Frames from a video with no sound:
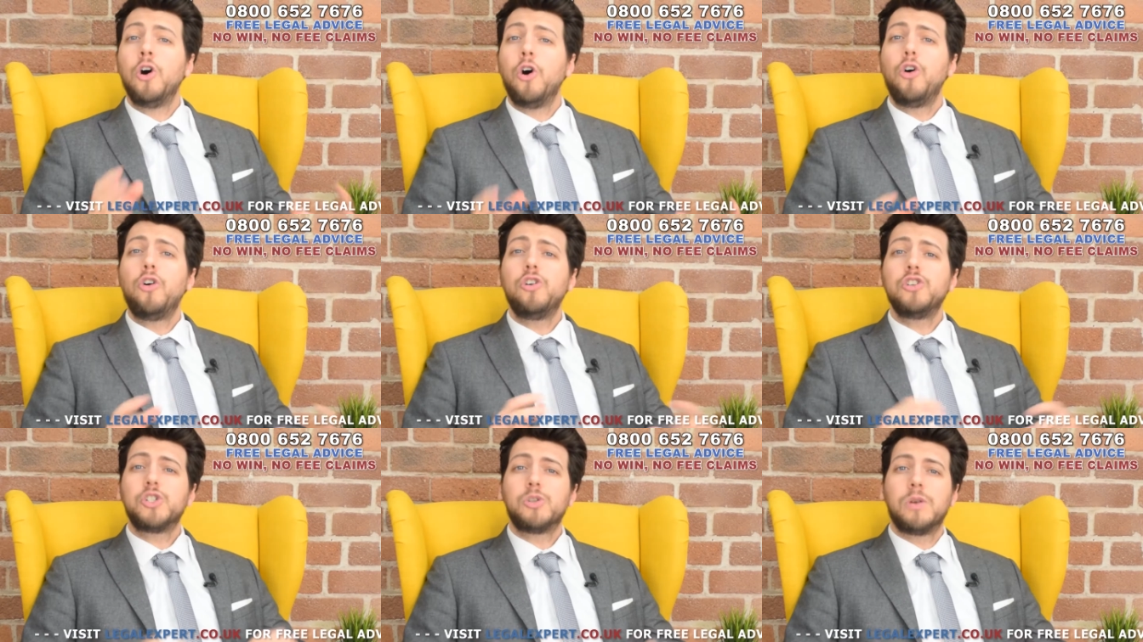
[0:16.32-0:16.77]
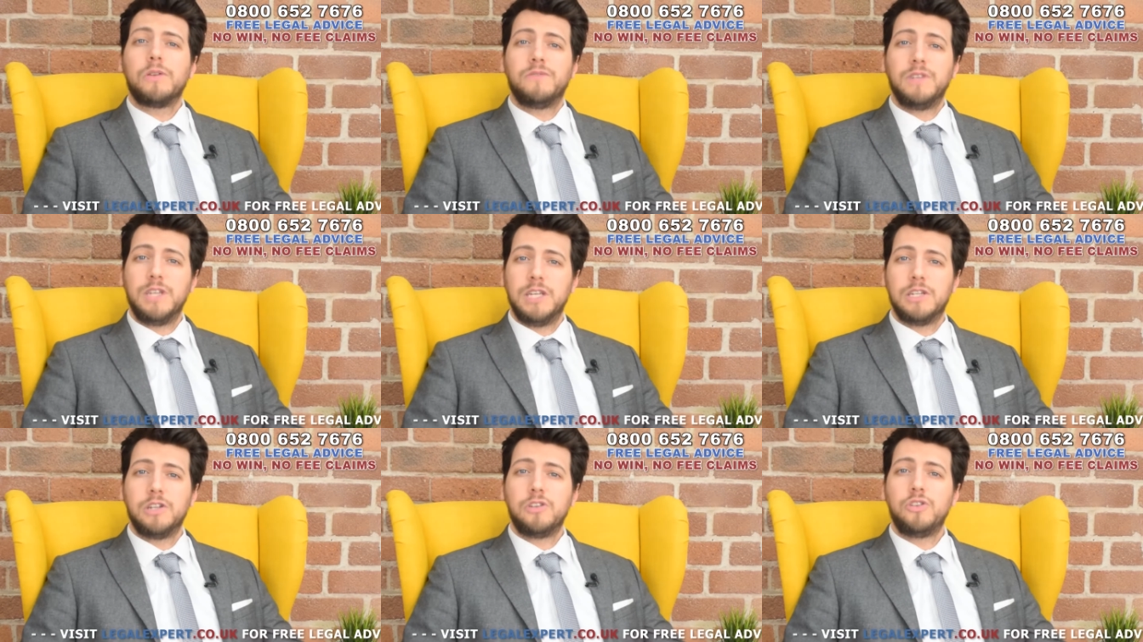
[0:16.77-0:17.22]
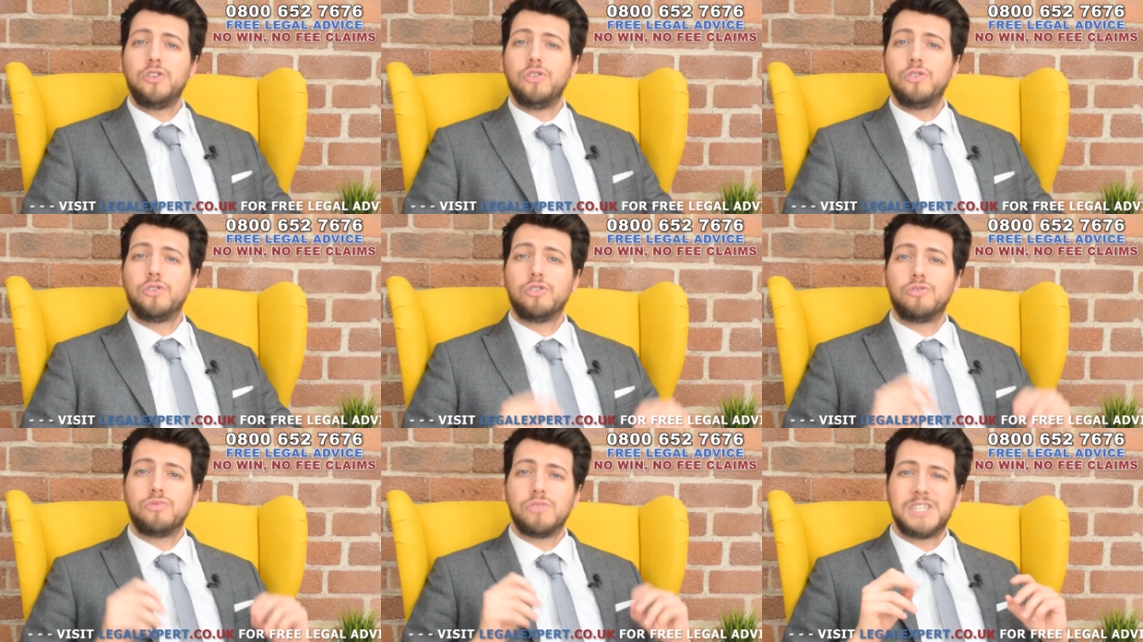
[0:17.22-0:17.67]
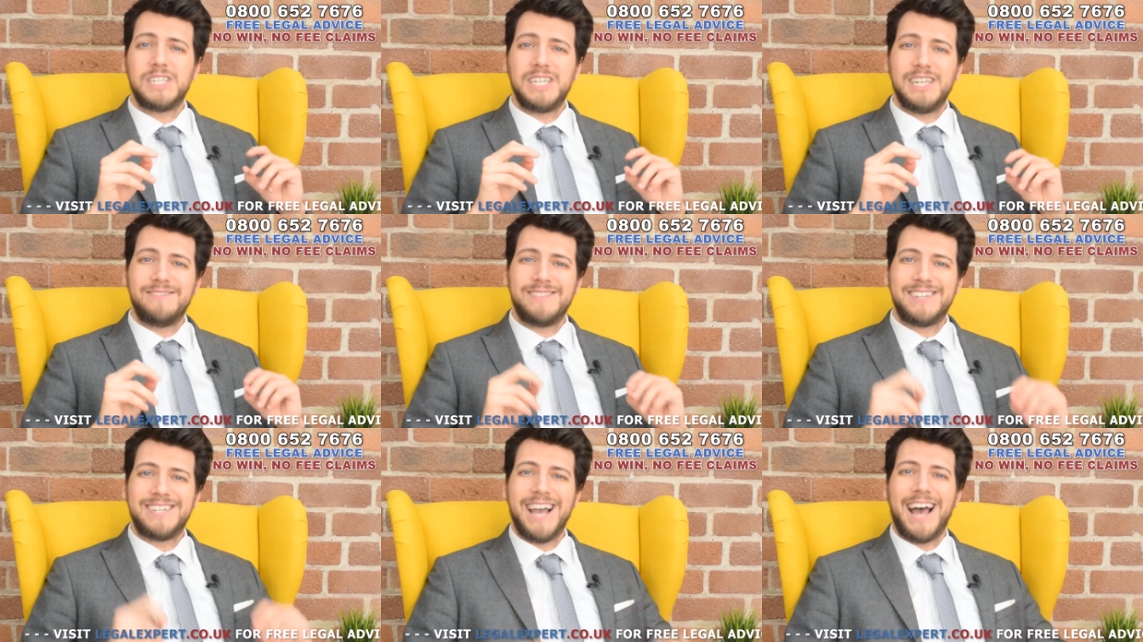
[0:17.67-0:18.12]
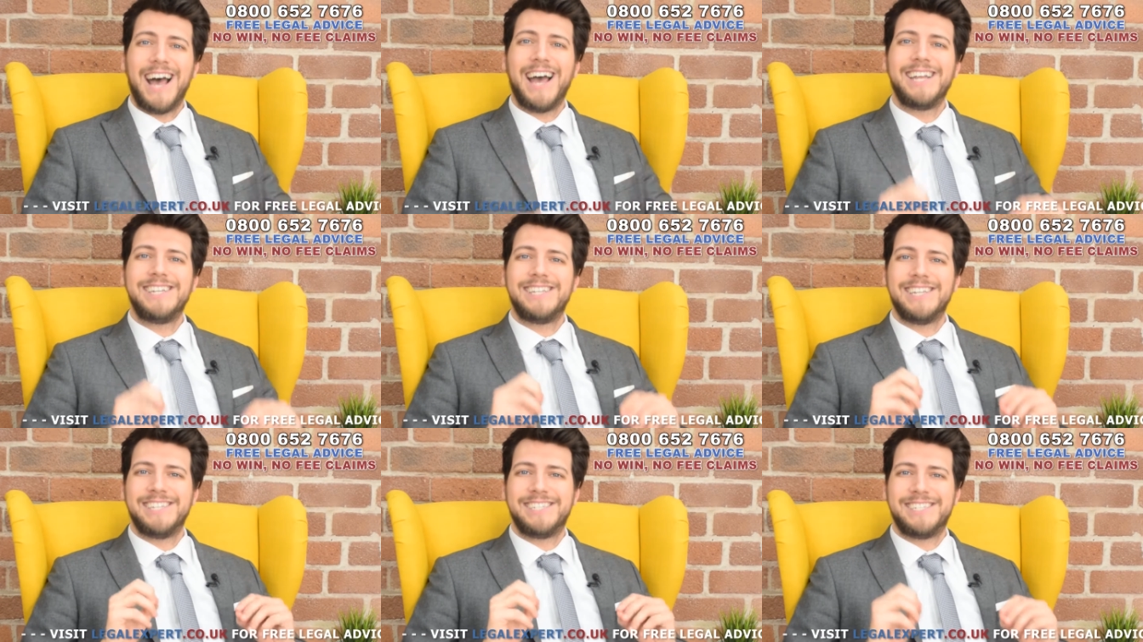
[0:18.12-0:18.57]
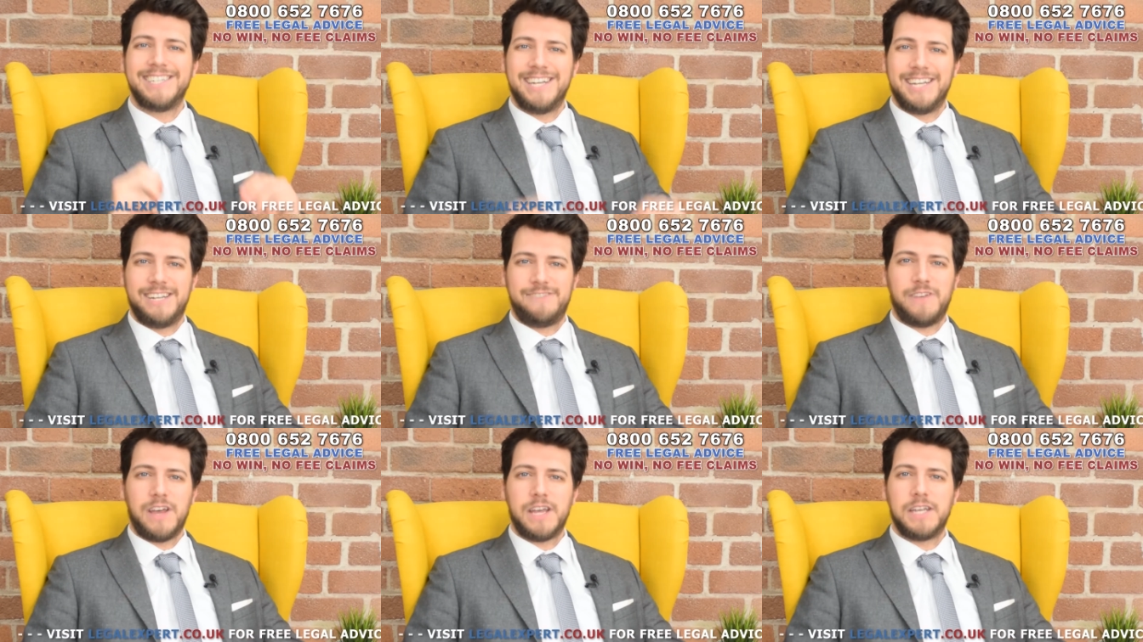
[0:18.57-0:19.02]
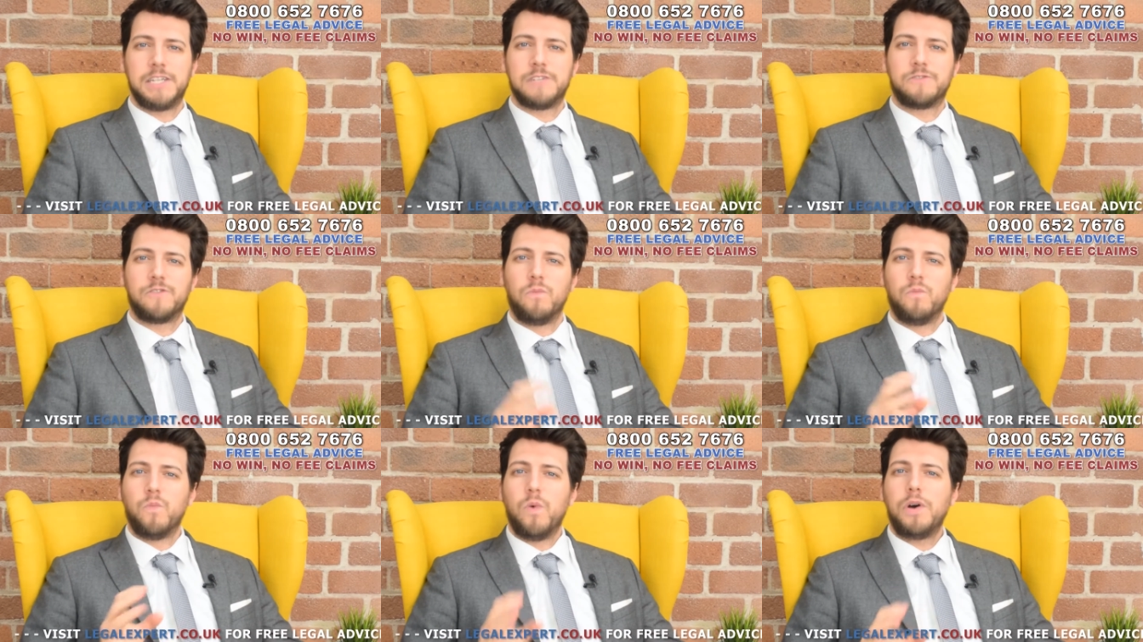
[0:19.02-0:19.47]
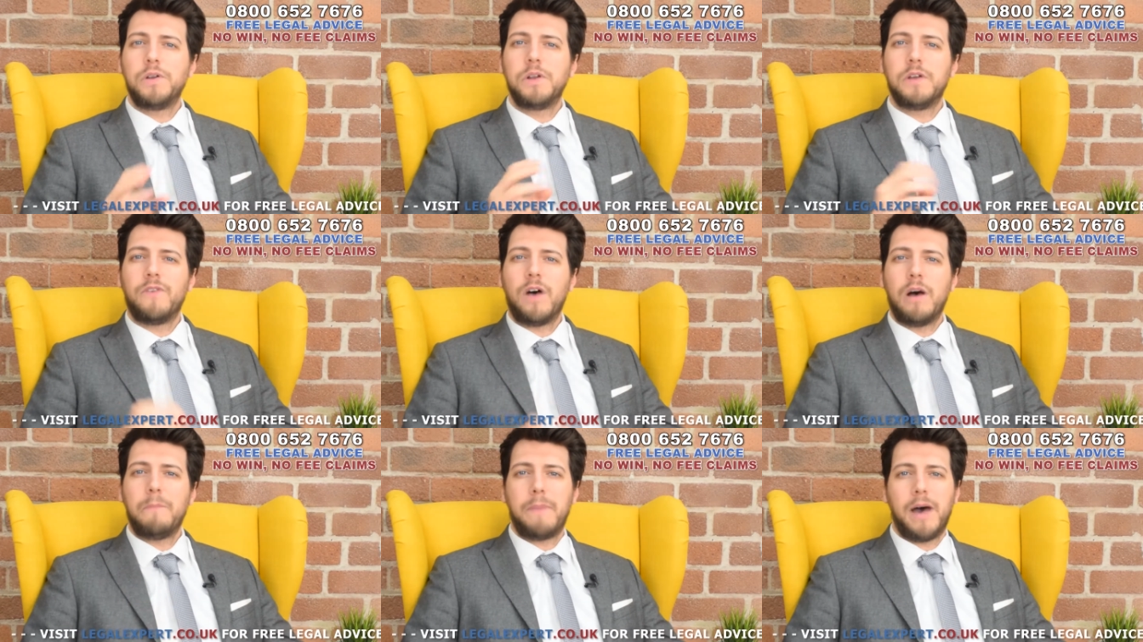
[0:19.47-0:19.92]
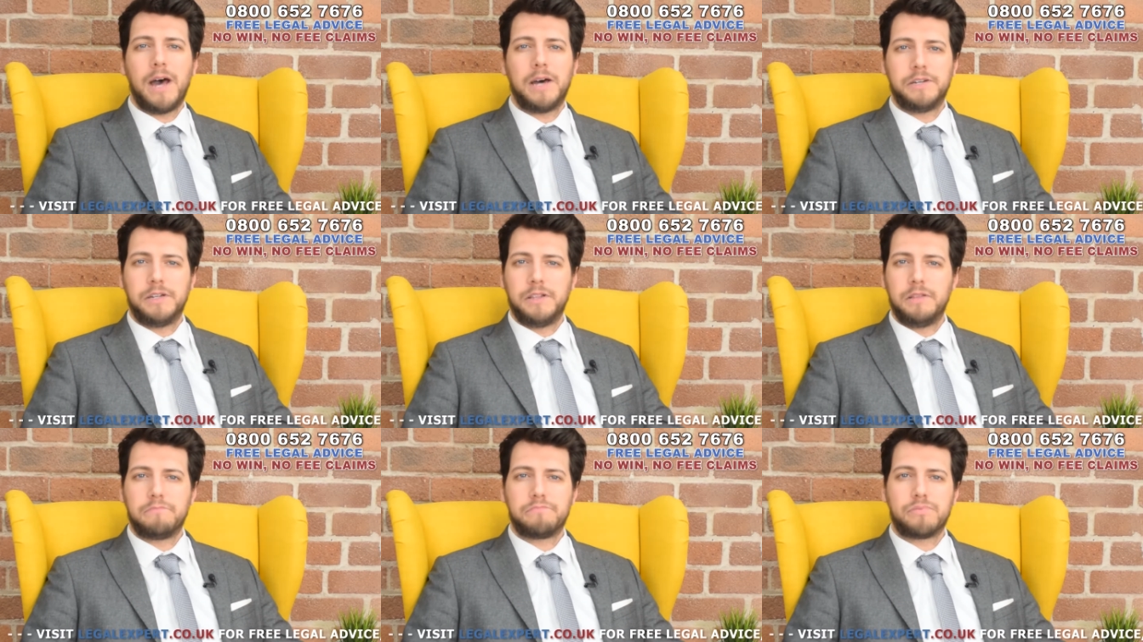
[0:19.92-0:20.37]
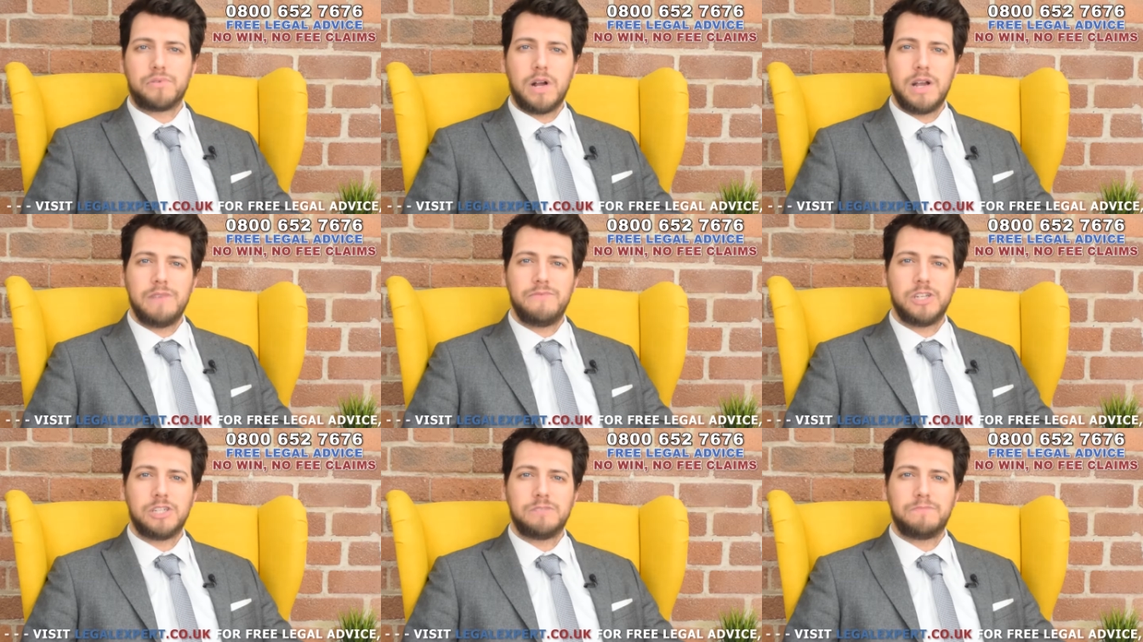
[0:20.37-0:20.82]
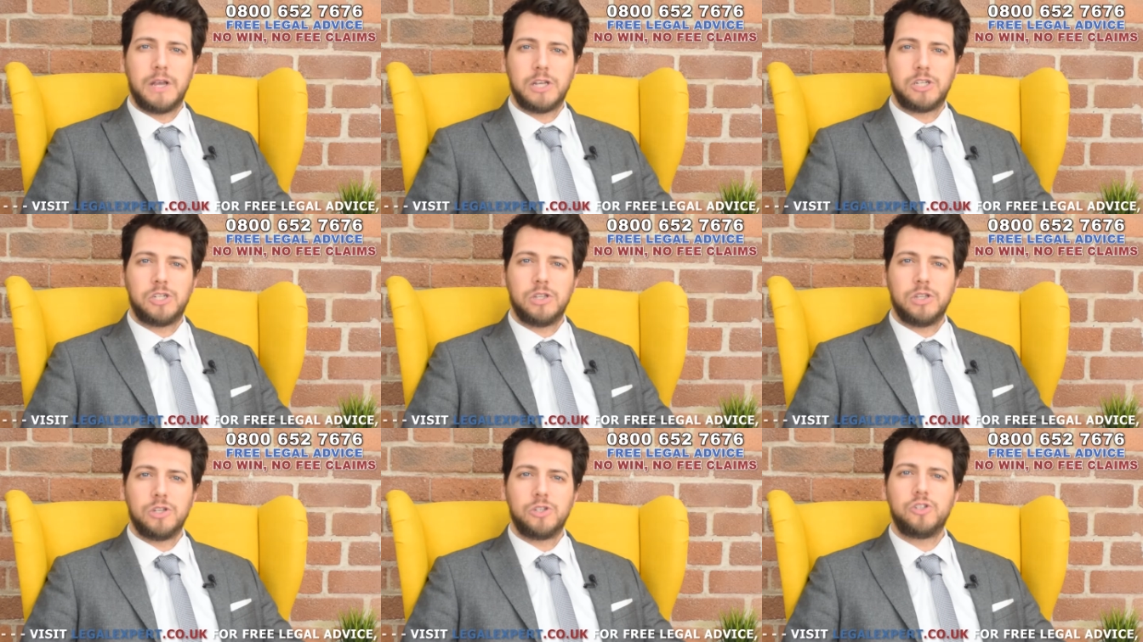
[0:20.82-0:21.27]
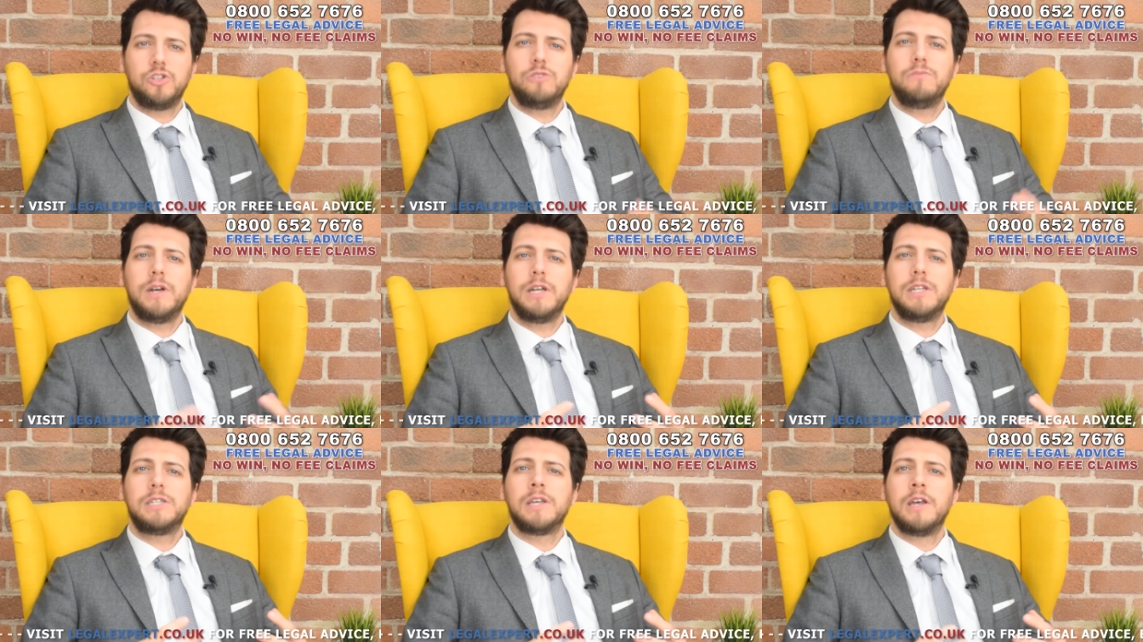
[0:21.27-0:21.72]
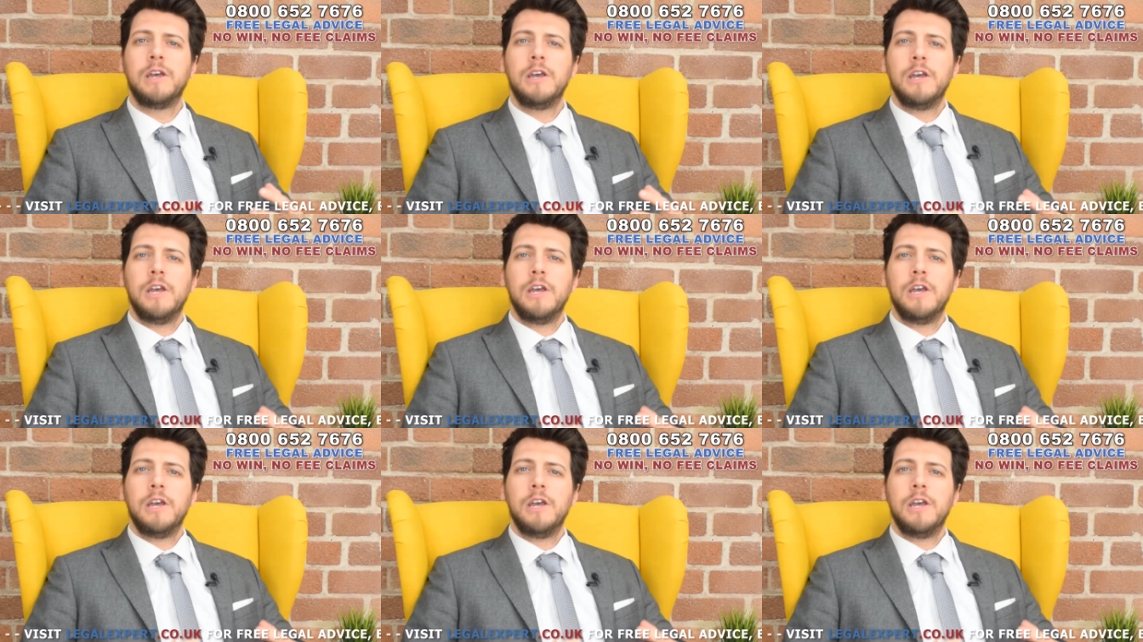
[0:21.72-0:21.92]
Also, if needed, you could receive guidance and advice from one of our panel of private specialists who might